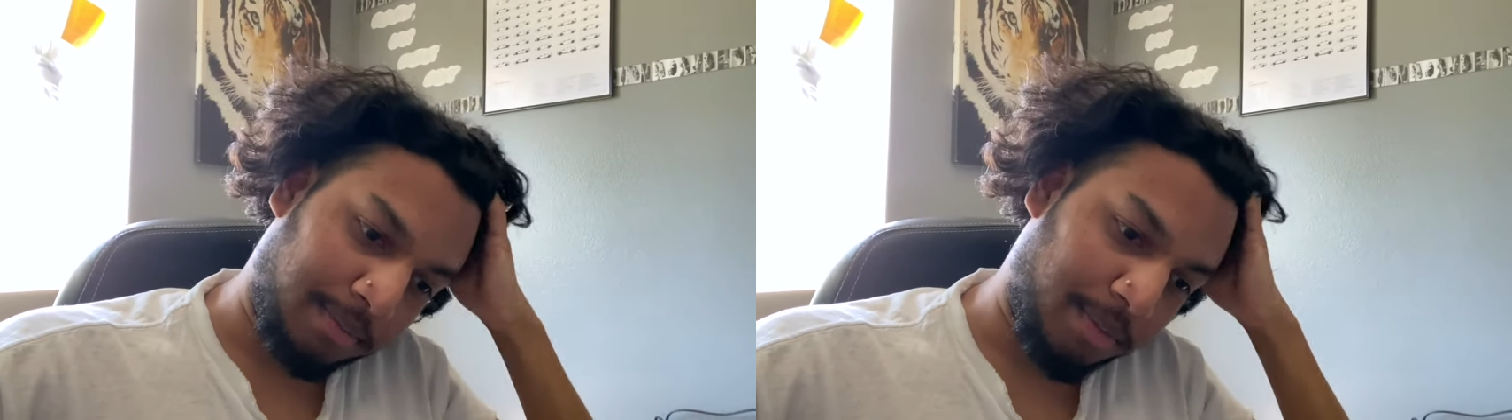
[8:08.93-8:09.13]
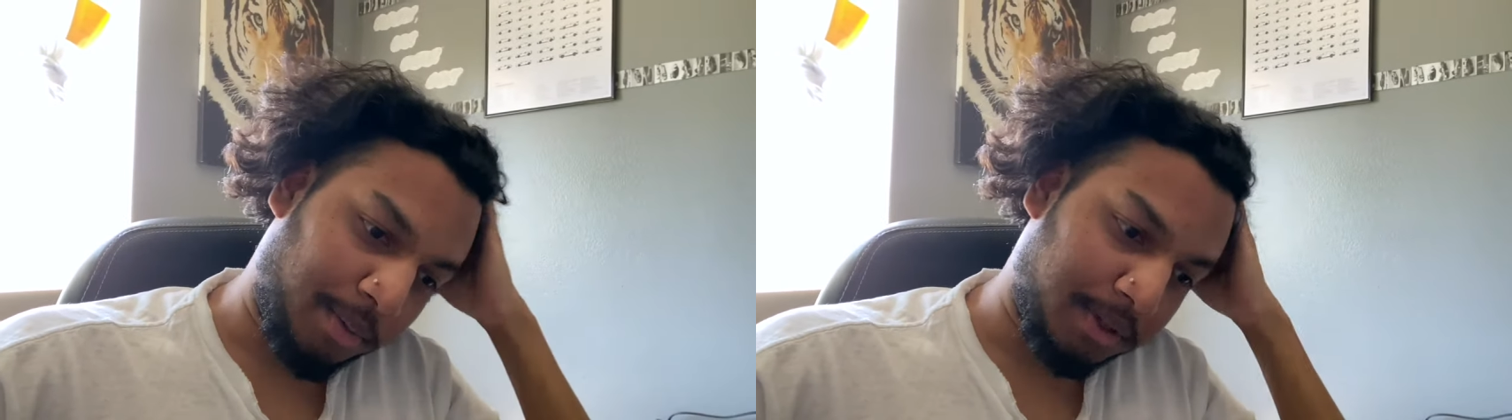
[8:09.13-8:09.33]

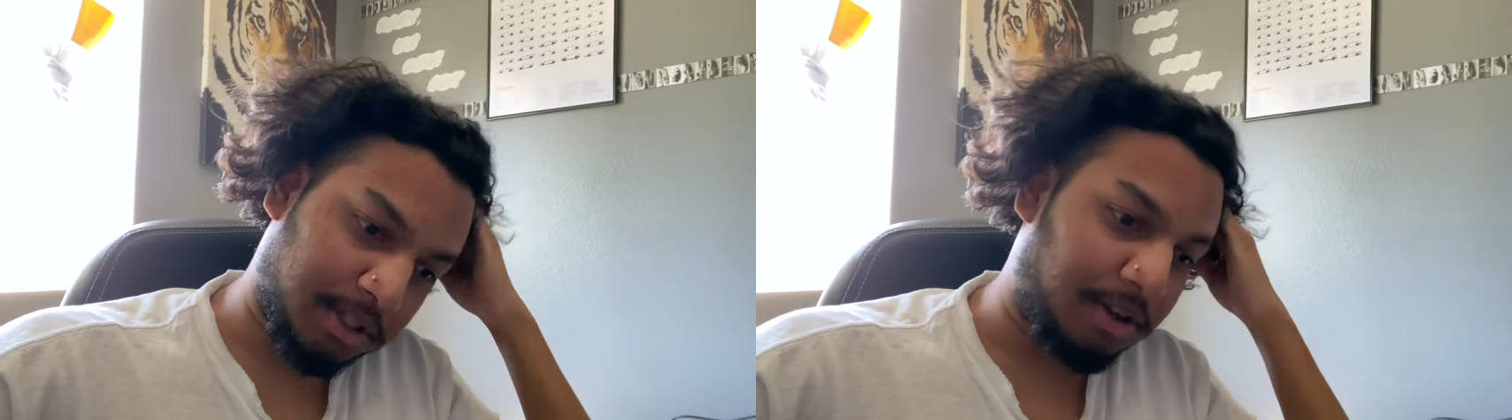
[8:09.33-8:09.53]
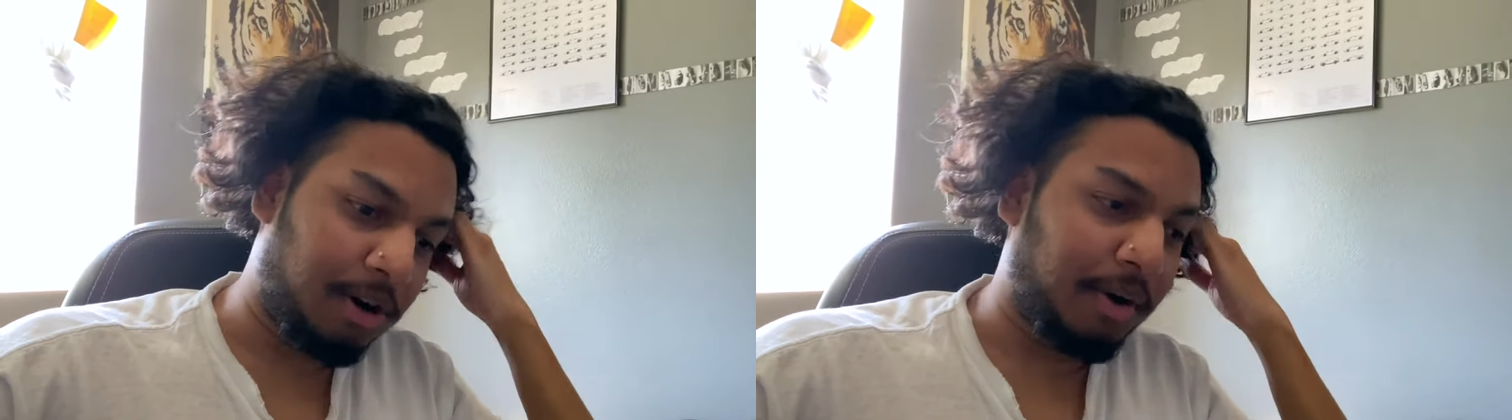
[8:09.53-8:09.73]

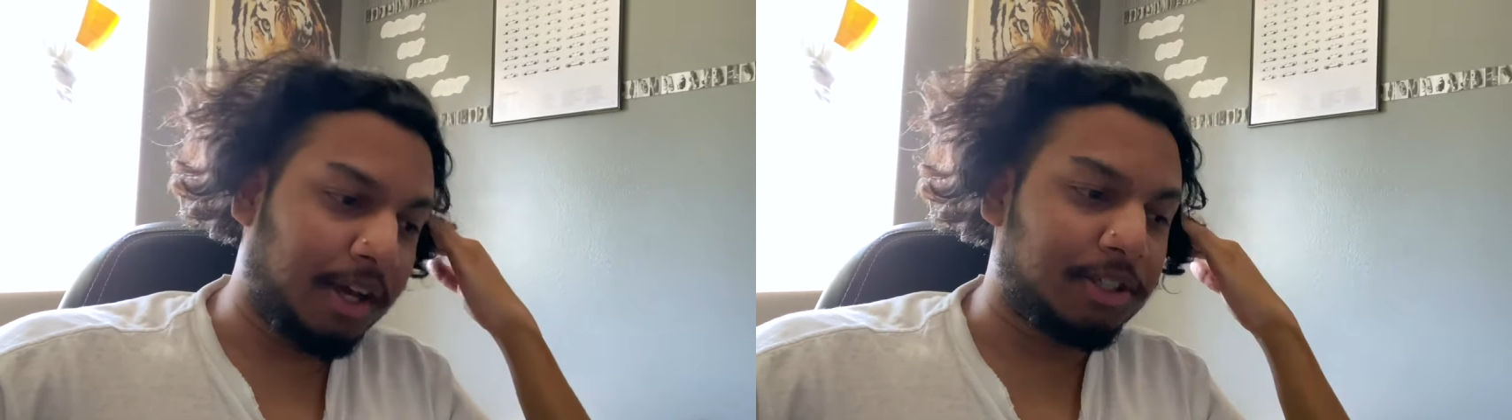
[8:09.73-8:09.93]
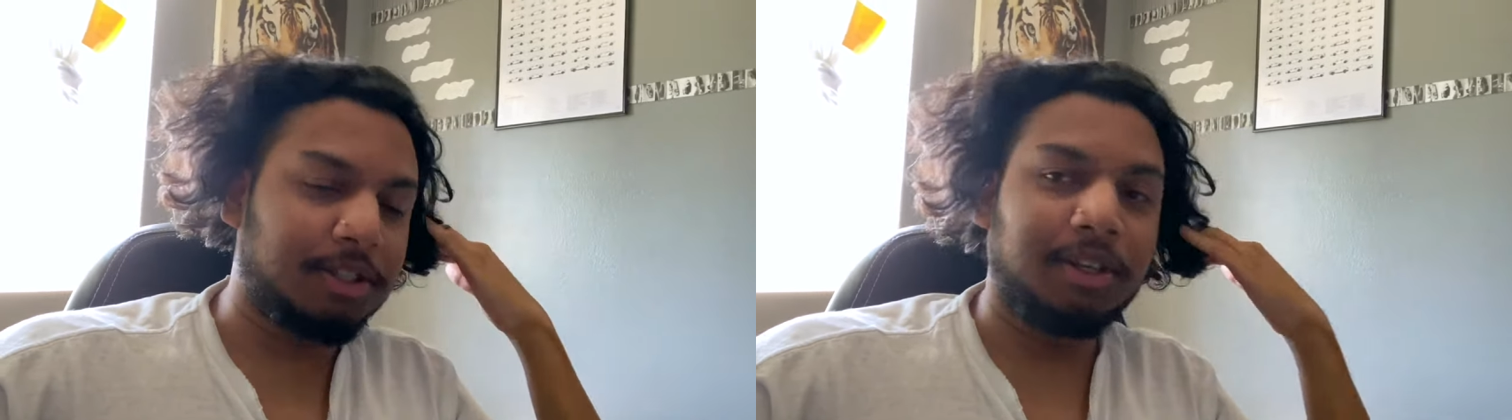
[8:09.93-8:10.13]
moments ago
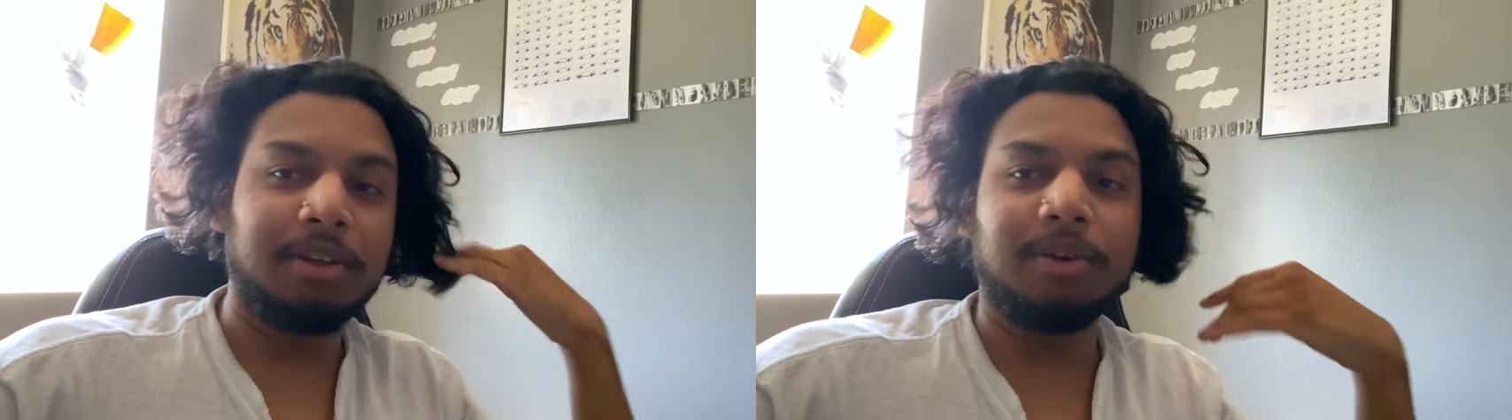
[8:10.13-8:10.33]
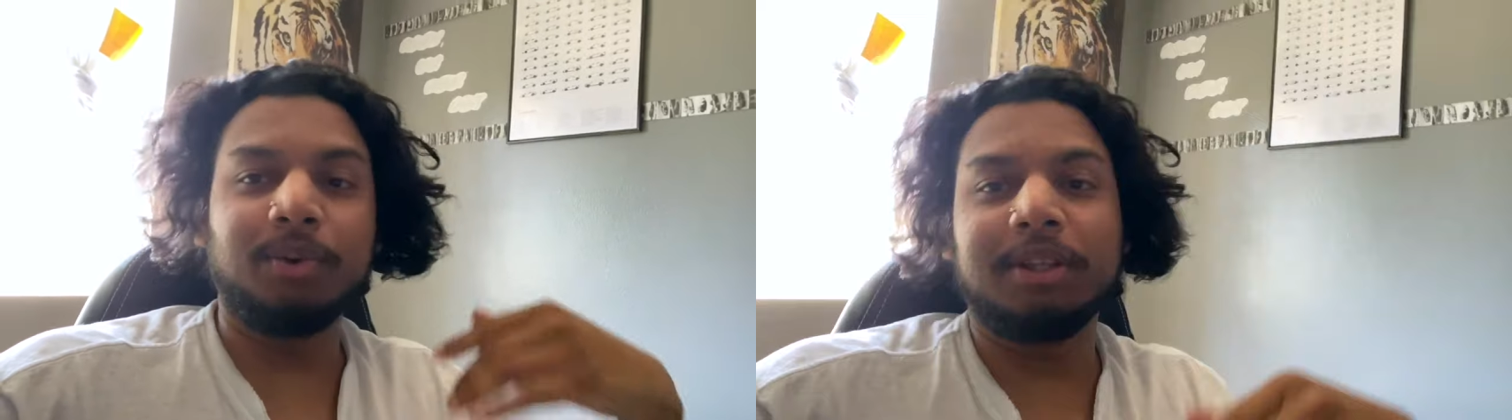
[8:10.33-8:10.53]

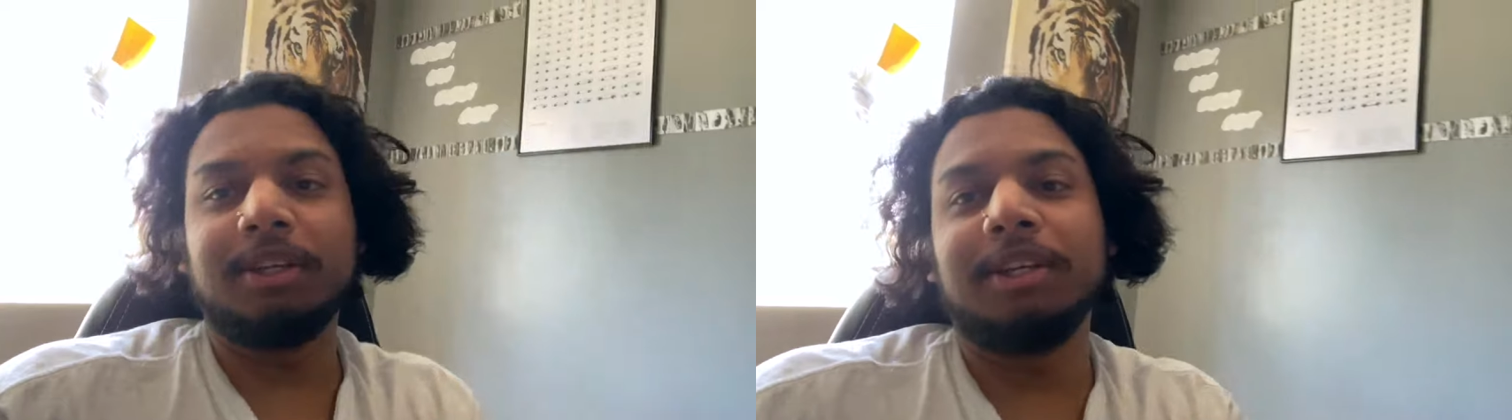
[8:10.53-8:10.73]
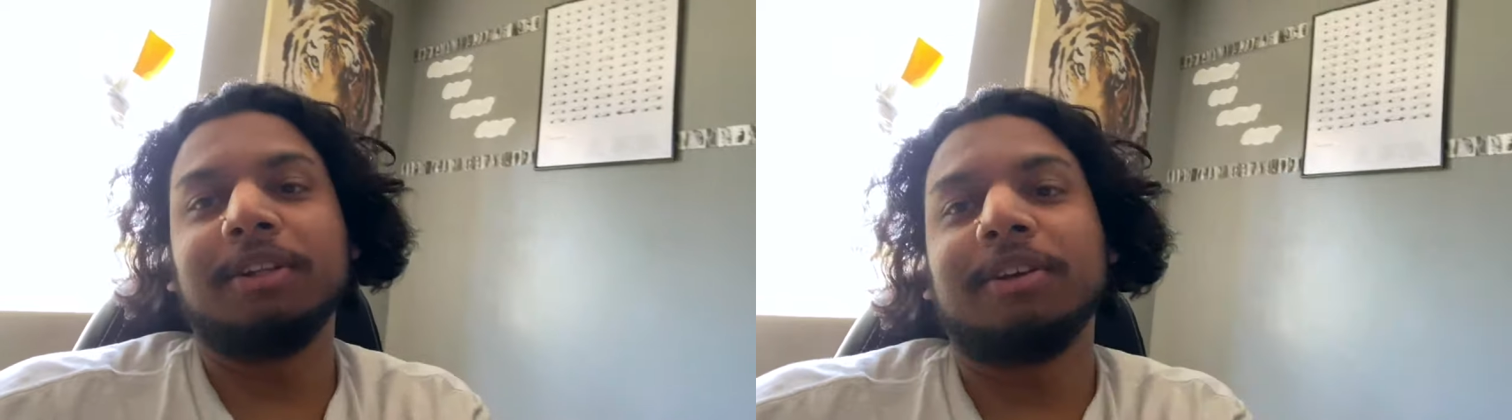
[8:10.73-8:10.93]
actually with a
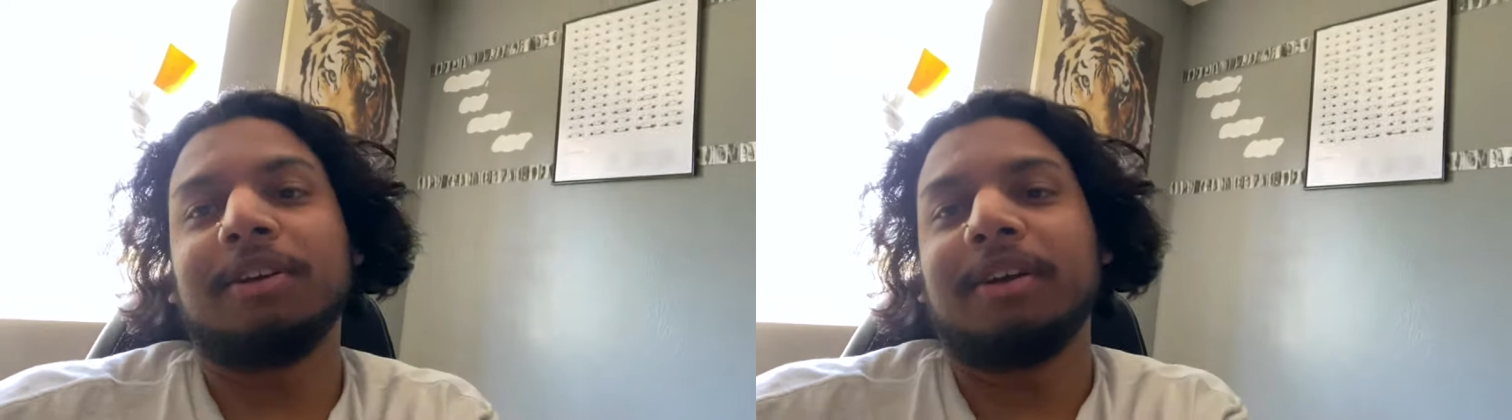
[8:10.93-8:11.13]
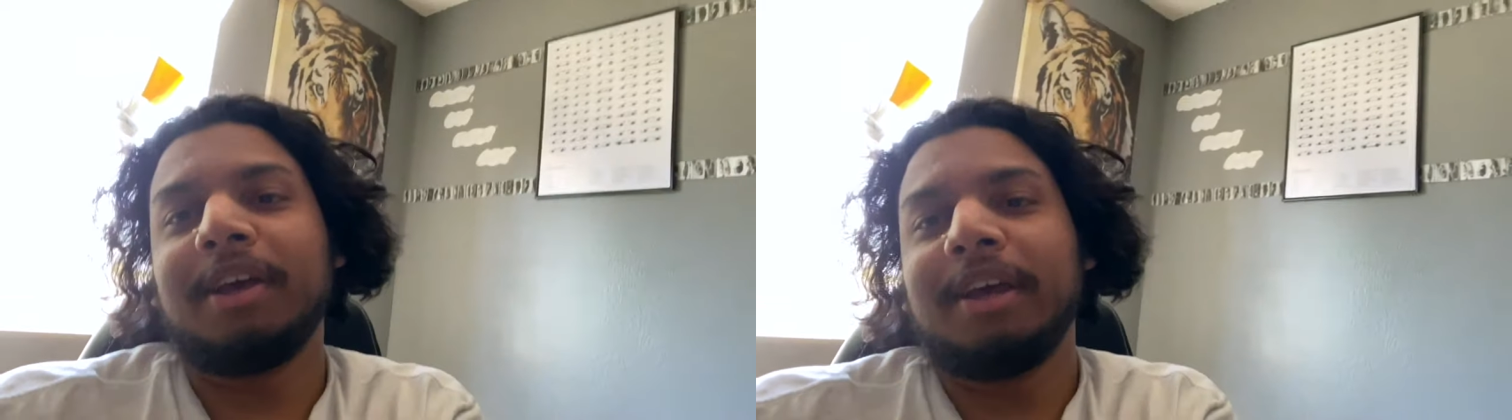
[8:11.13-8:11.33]

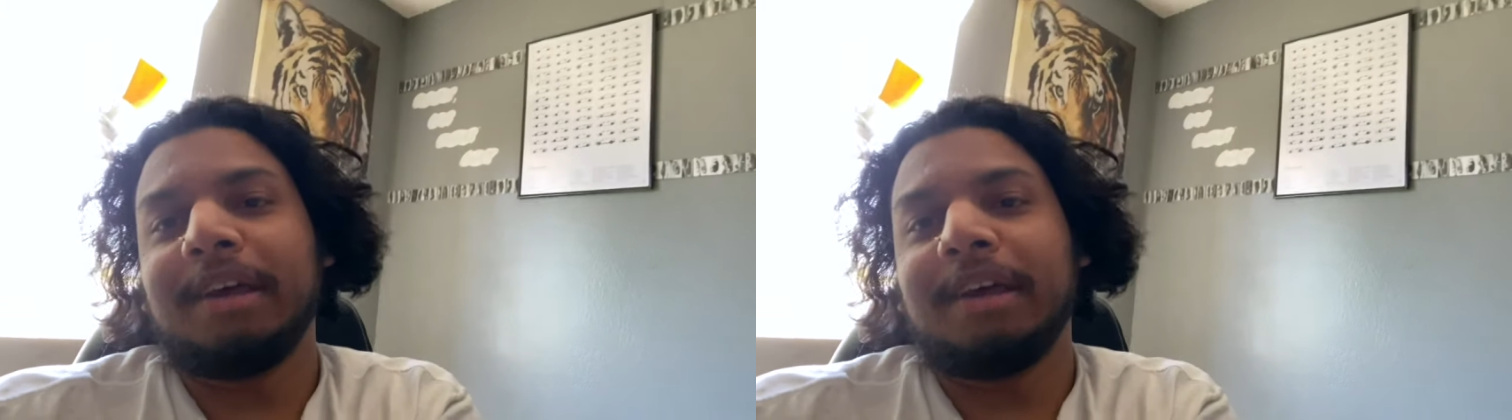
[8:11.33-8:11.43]
dealer,